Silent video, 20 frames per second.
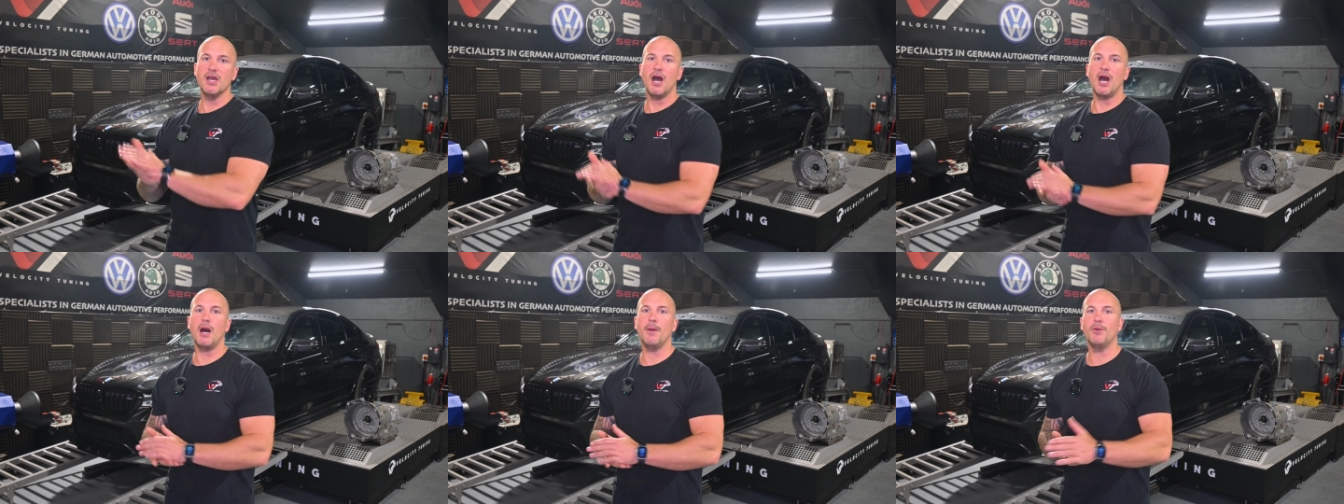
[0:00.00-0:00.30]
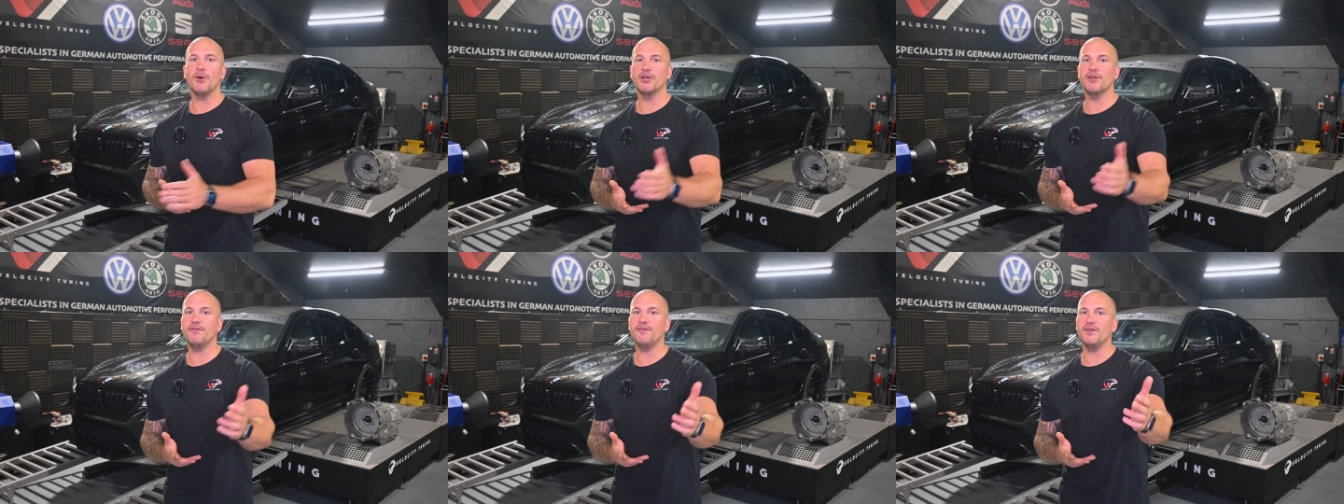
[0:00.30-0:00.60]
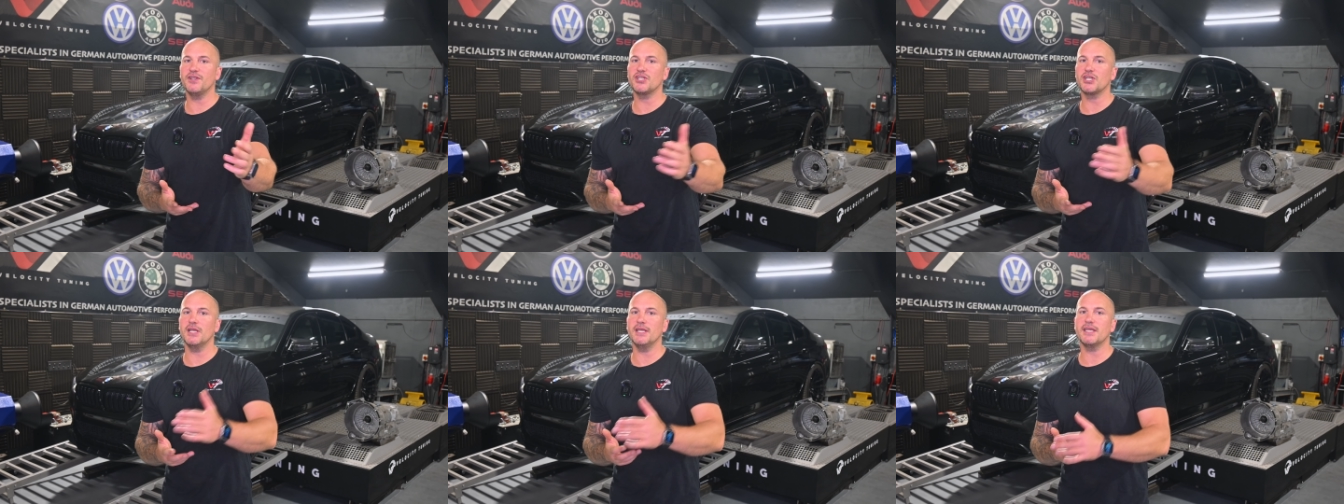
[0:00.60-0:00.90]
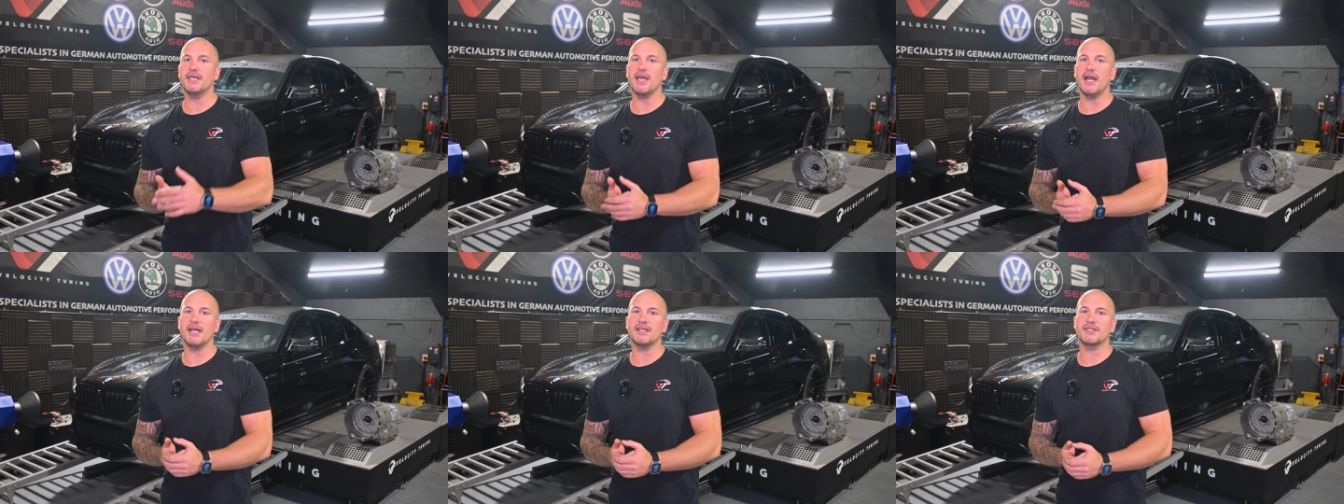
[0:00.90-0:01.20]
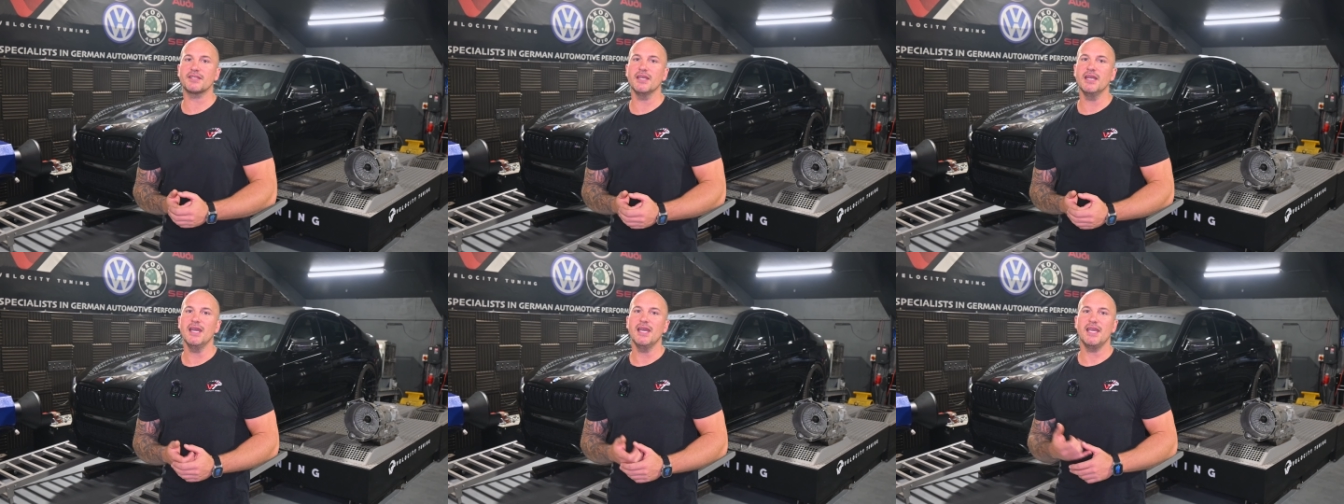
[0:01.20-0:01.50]
up on officially
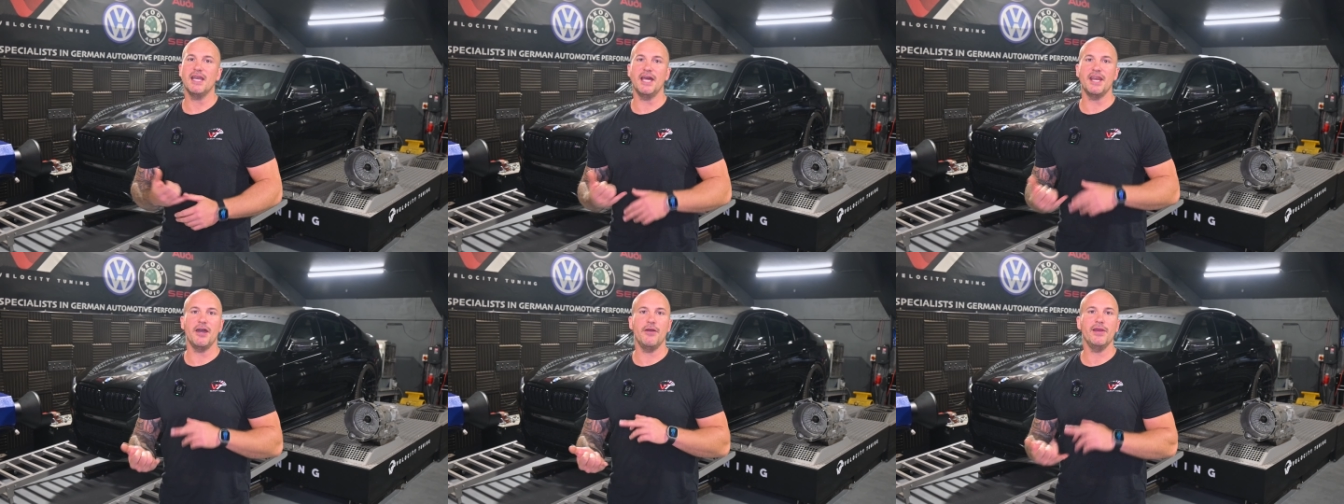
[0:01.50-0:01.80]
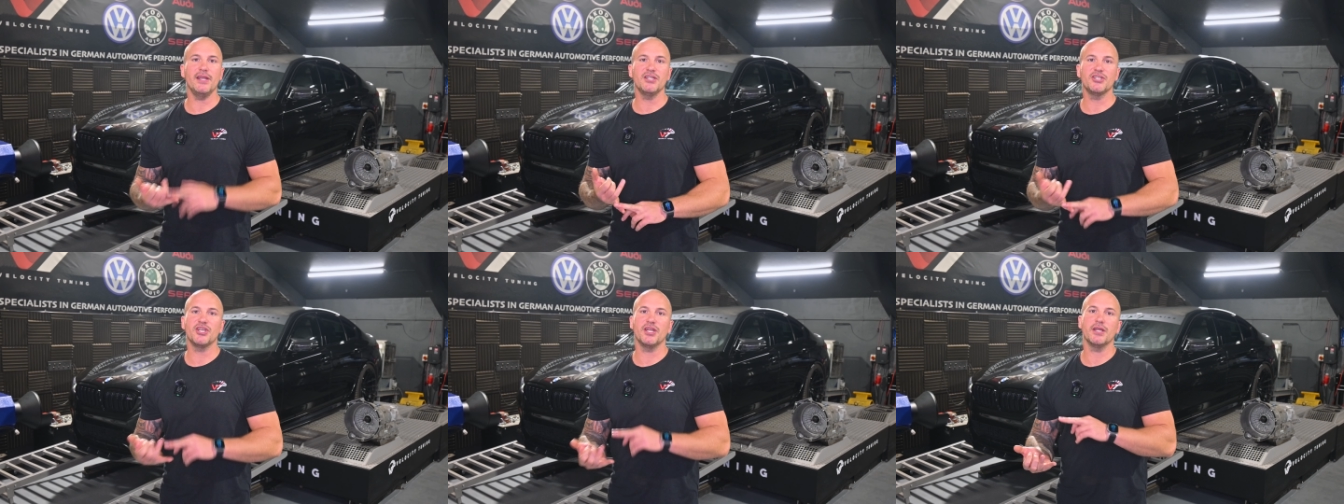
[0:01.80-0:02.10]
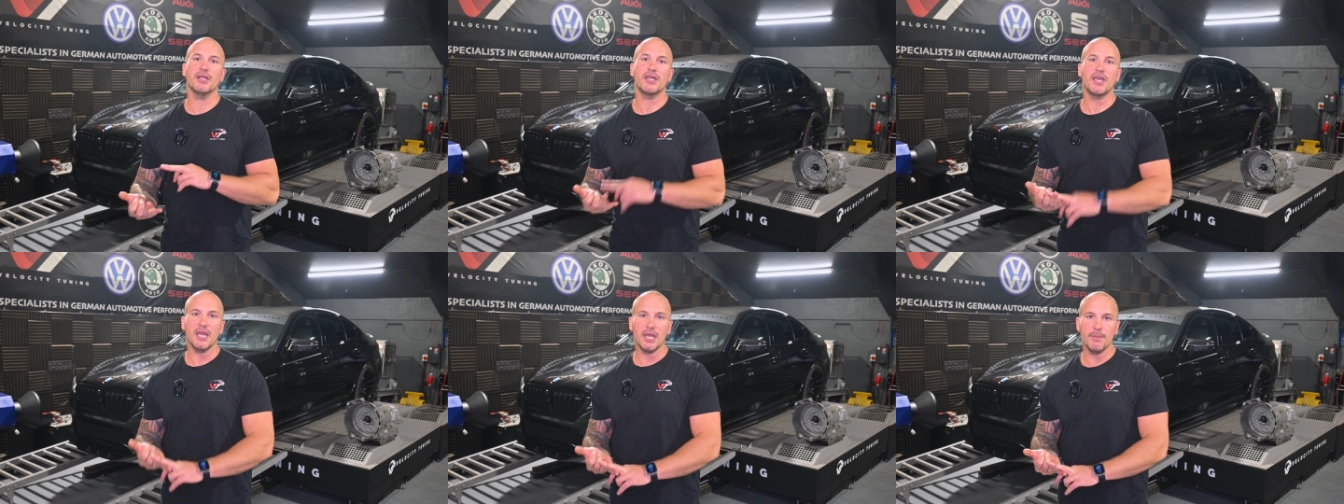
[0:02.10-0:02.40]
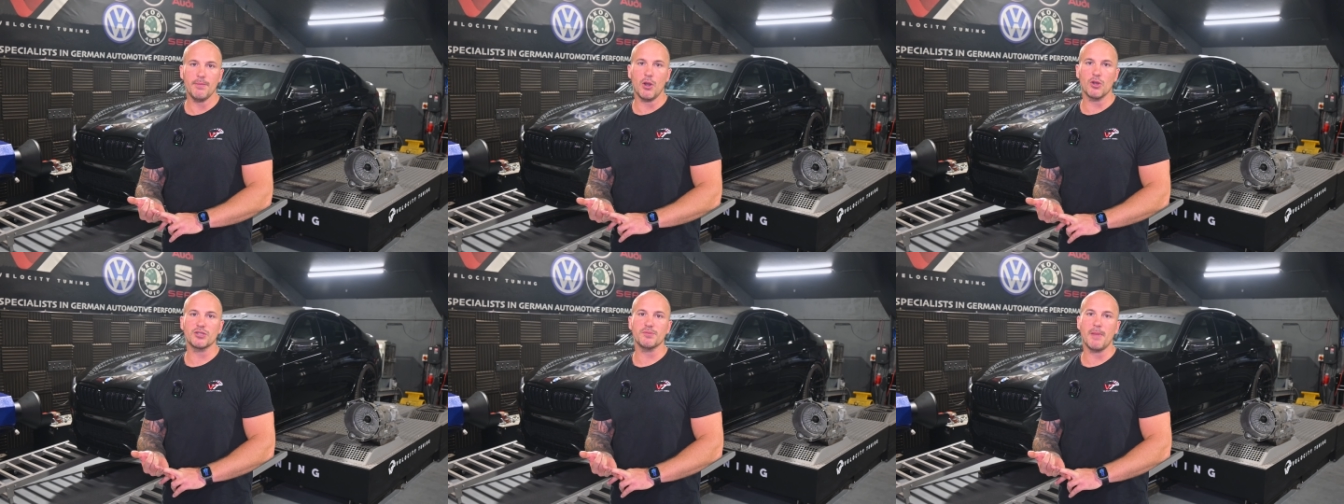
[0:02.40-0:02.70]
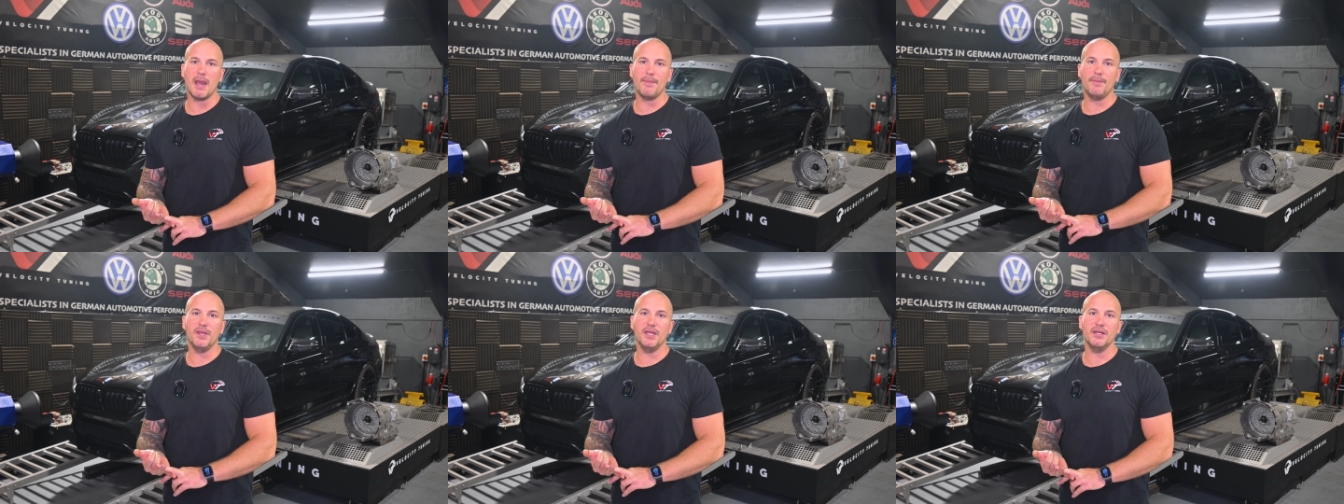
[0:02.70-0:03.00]
gassed. He had our engine and gearbox
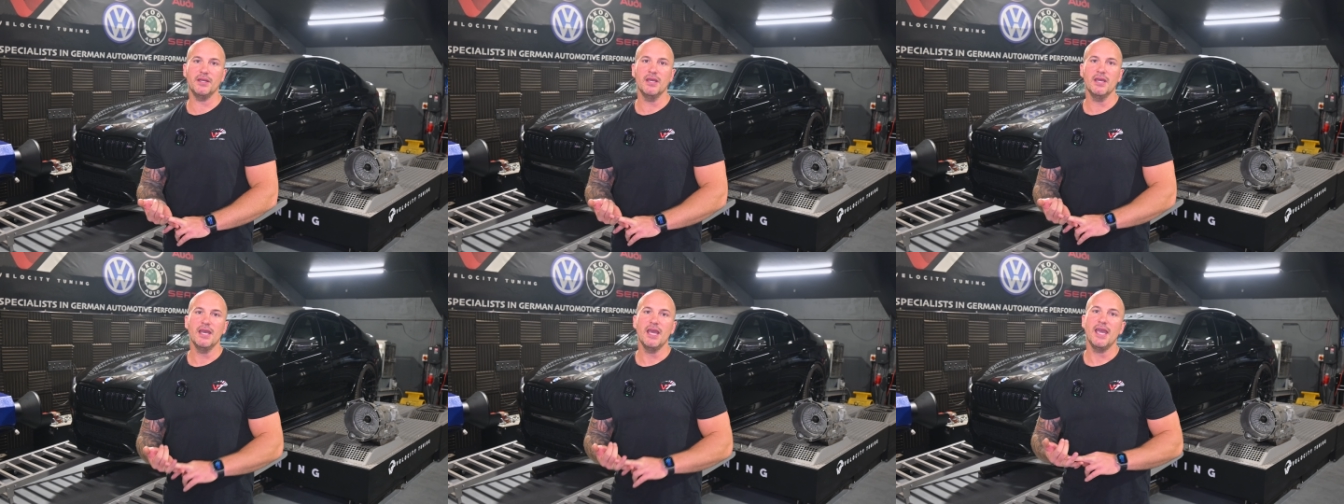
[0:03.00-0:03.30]
mapping.